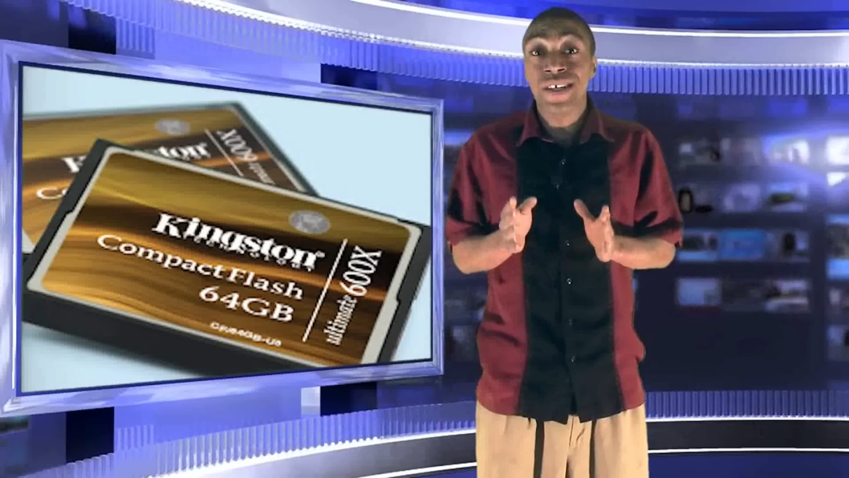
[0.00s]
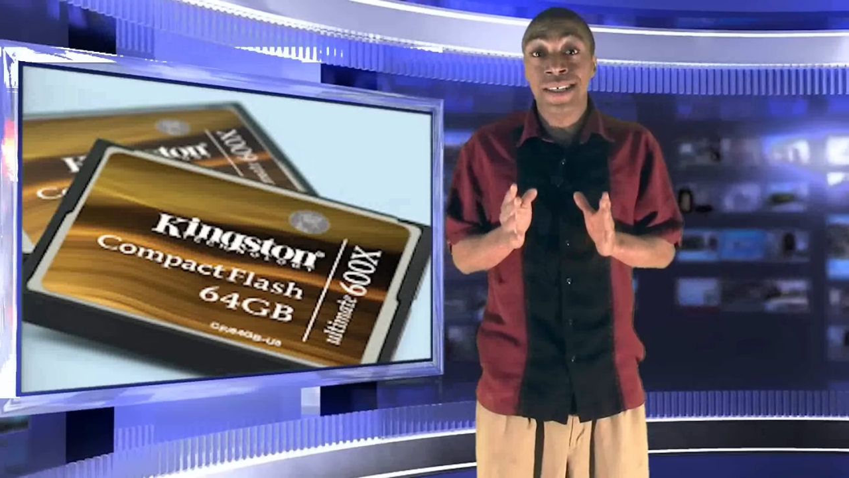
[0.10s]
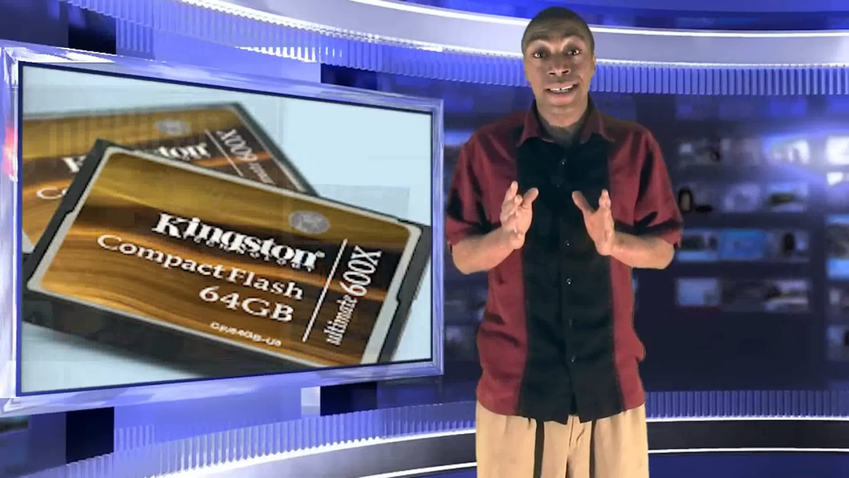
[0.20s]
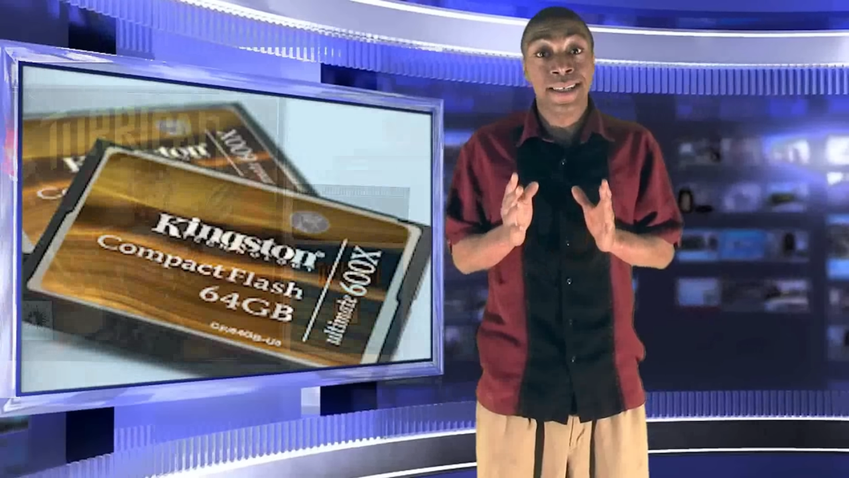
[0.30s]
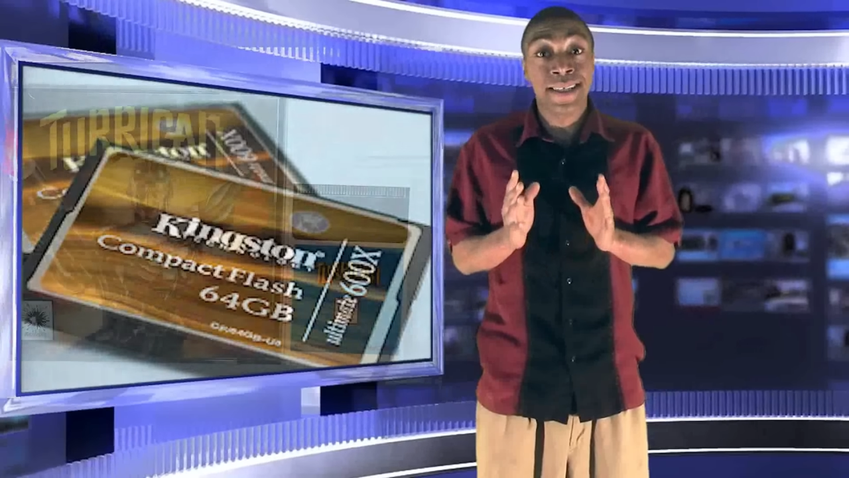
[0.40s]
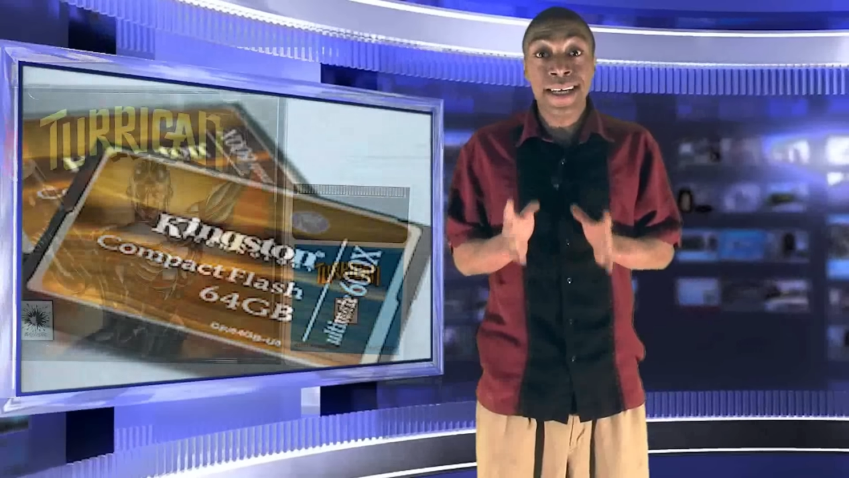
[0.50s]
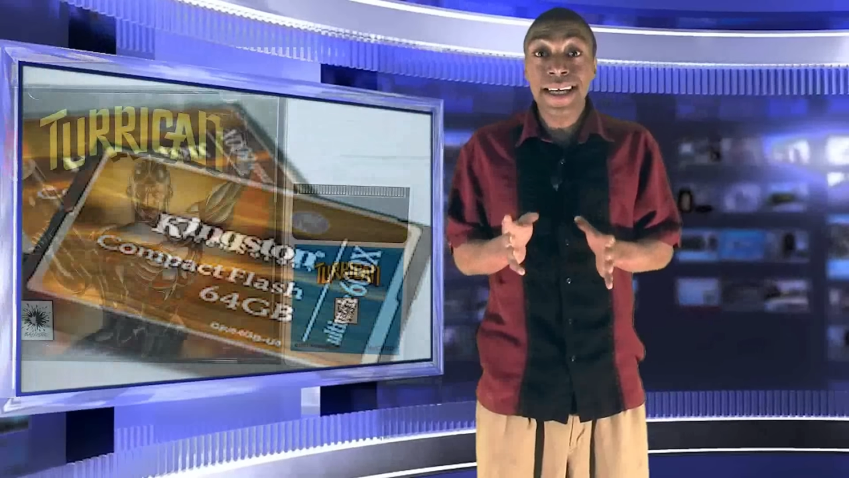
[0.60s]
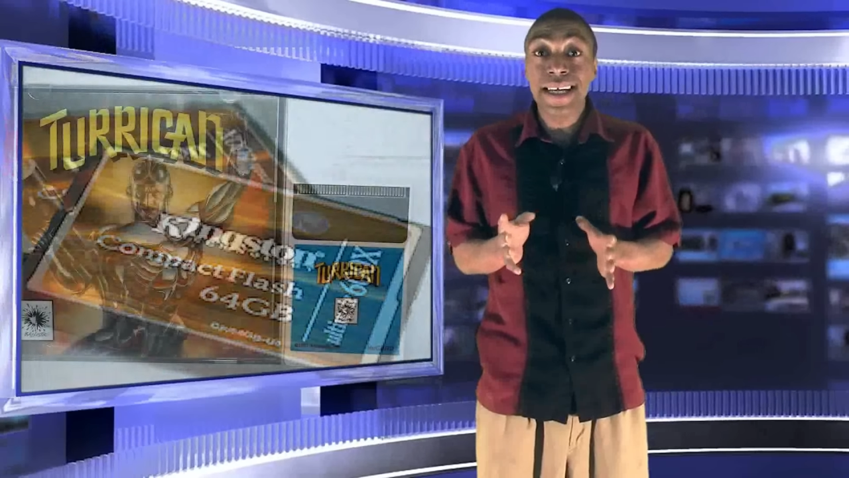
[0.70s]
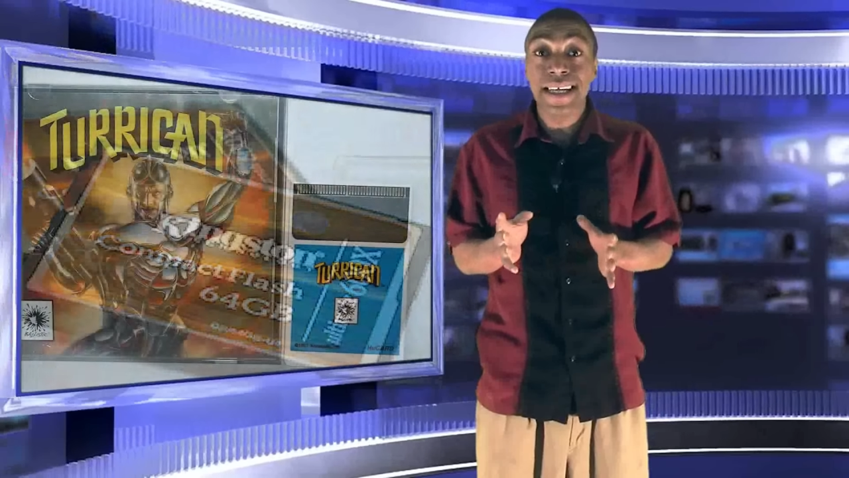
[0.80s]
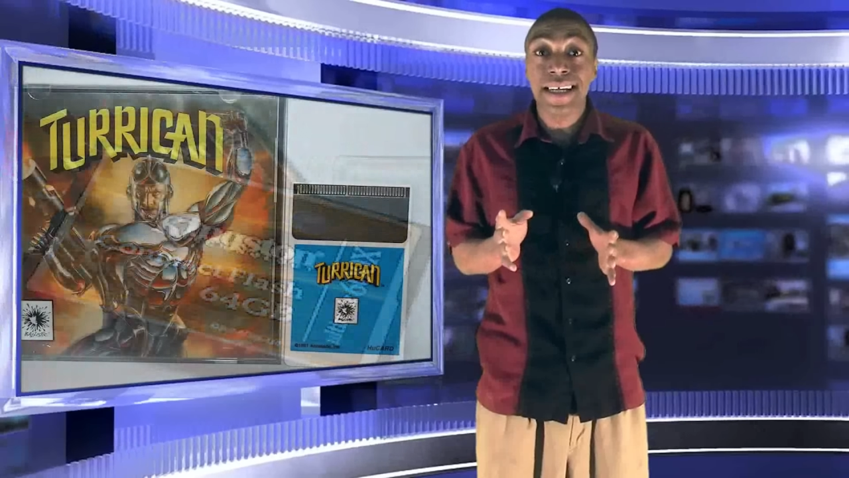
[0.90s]

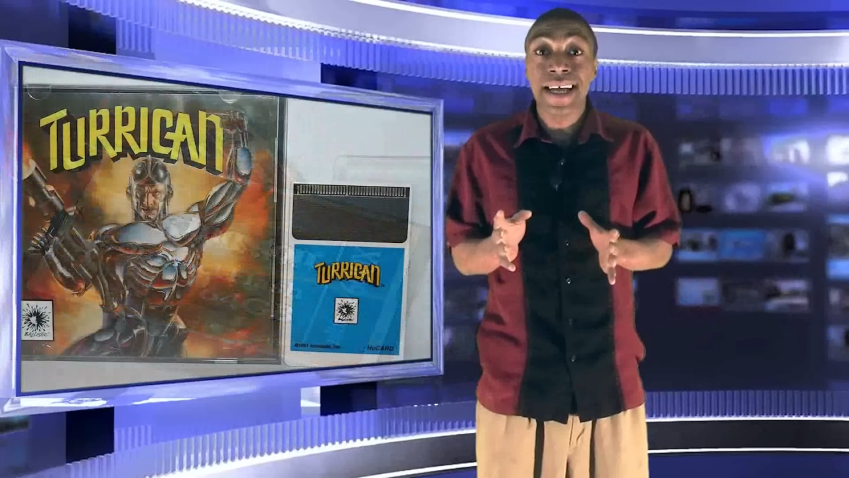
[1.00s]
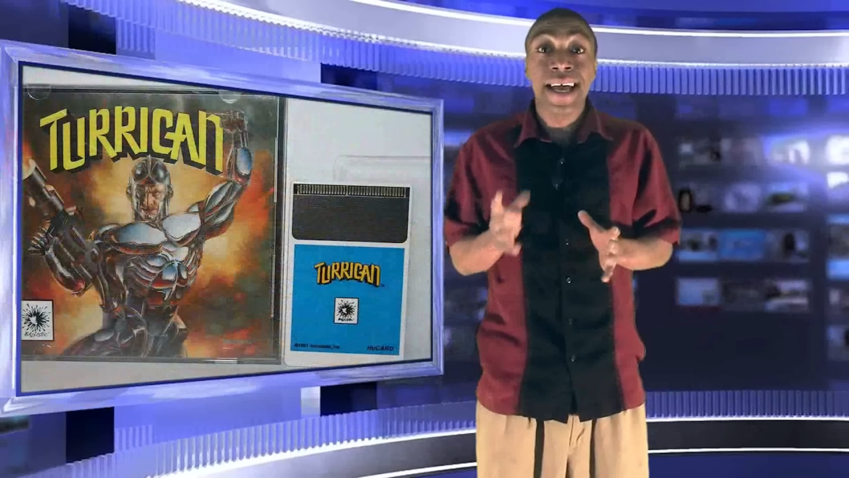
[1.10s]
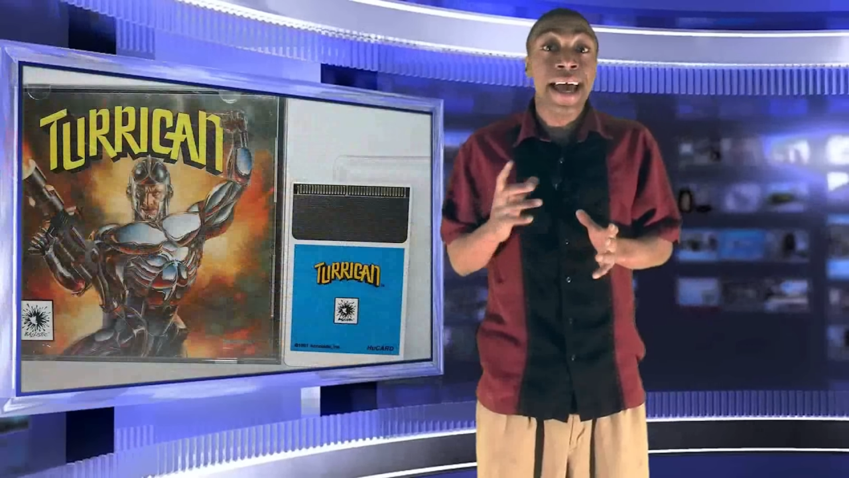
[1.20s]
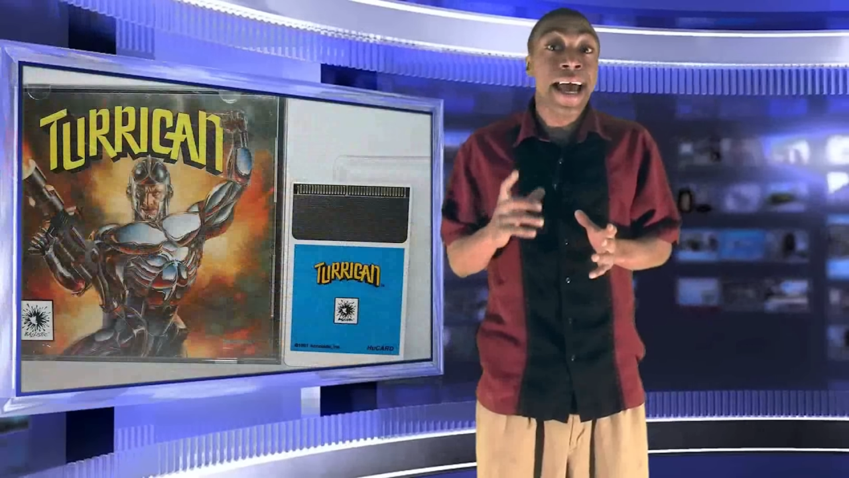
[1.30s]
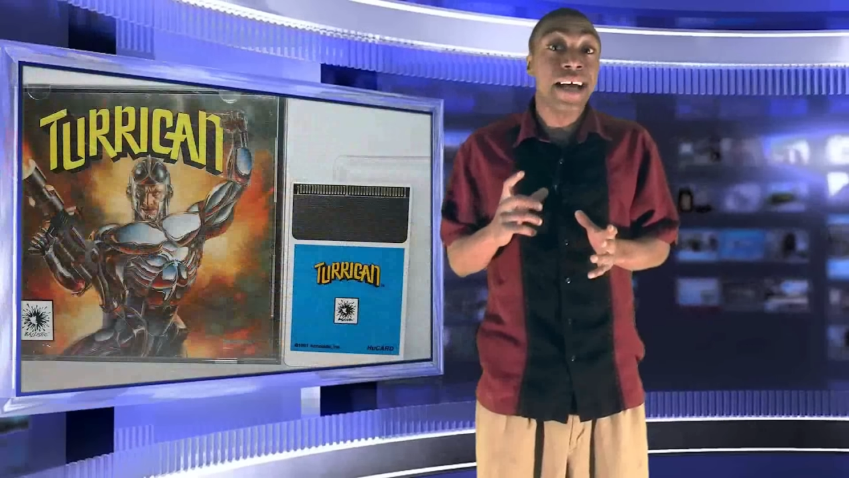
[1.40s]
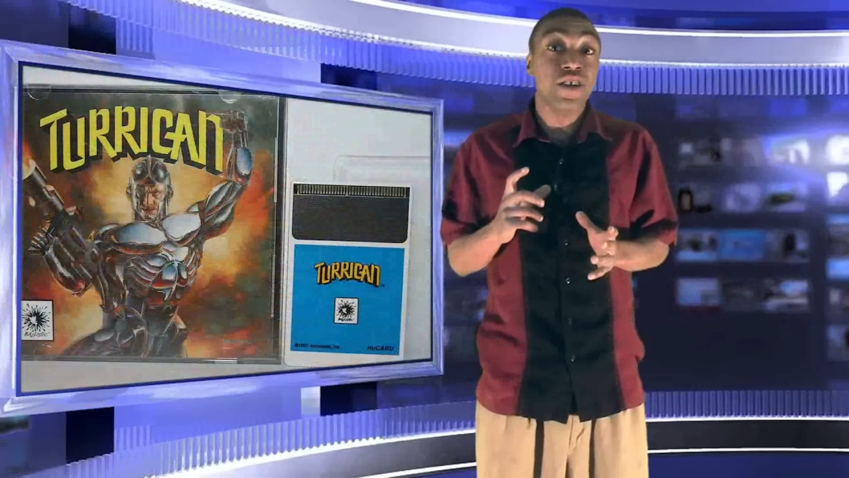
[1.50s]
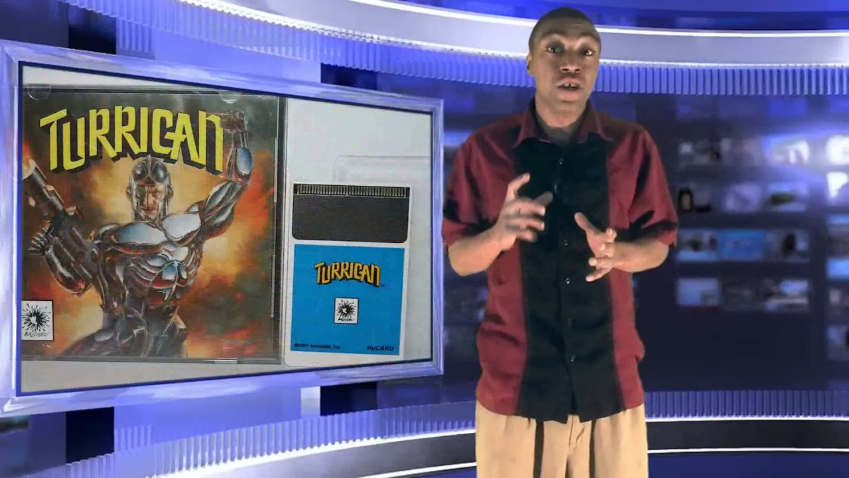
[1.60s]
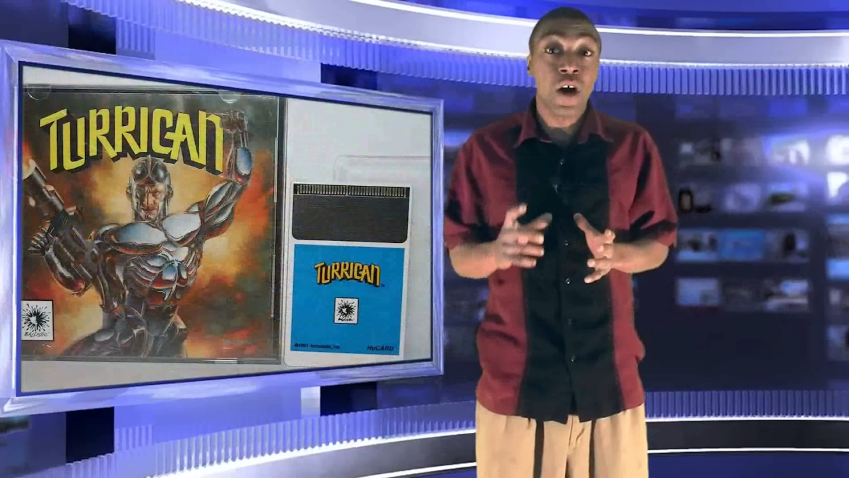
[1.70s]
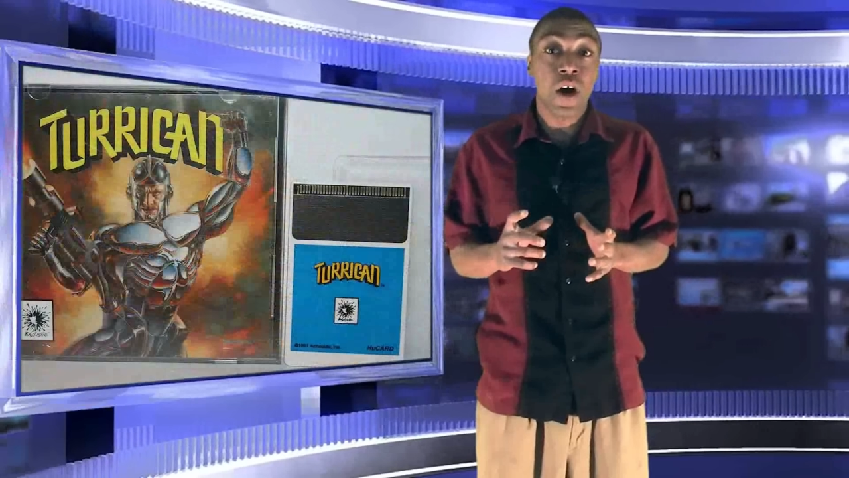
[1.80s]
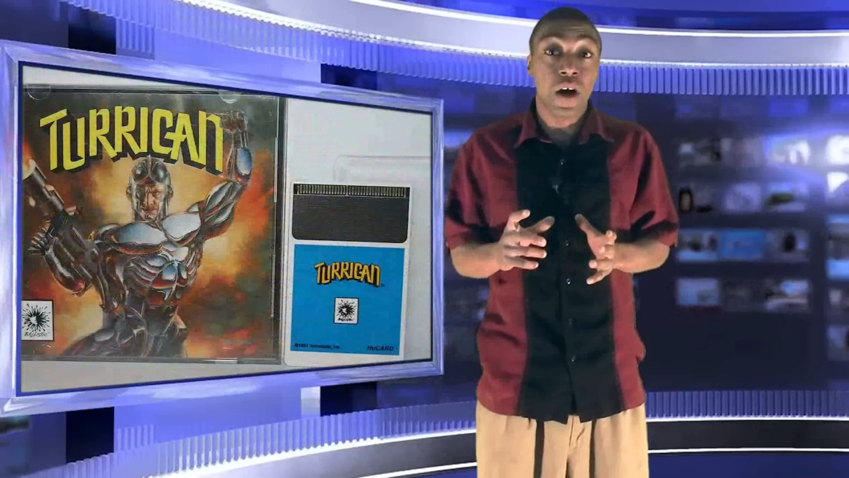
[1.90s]
16 had the
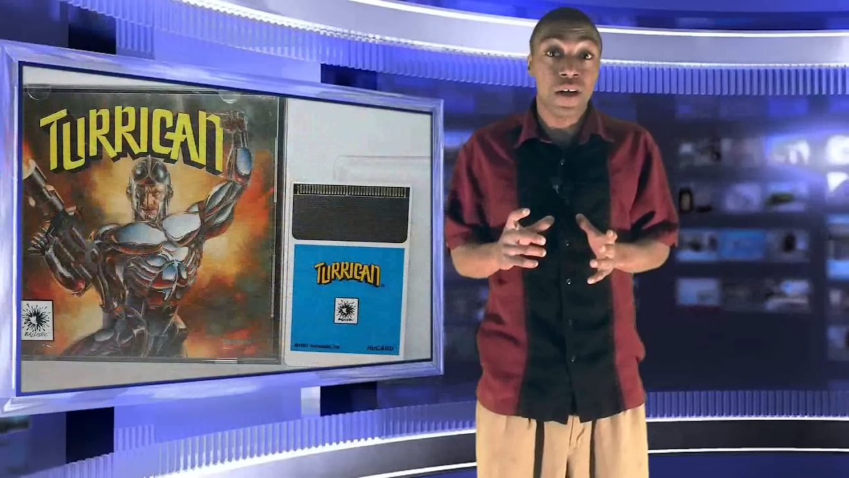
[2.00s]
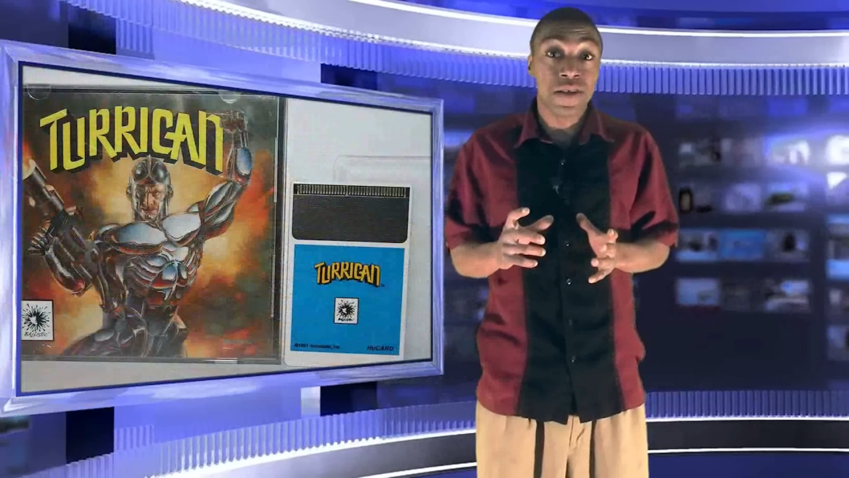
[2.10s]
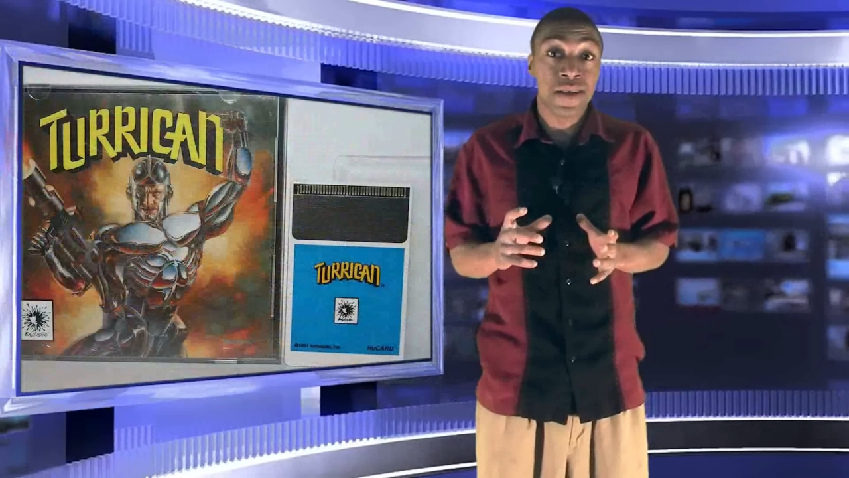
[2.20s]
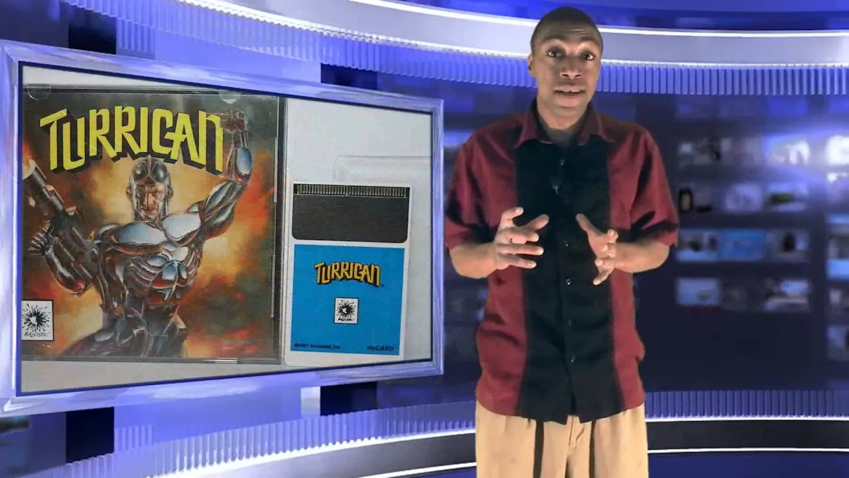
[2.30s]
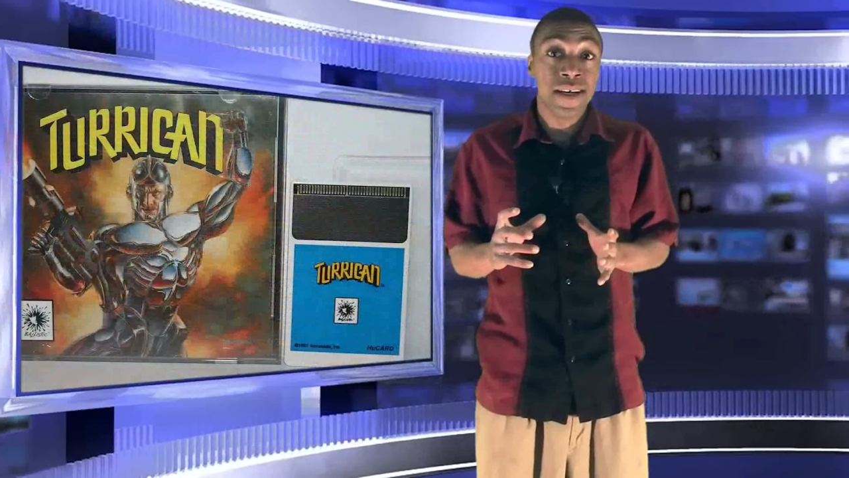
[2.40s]
cards.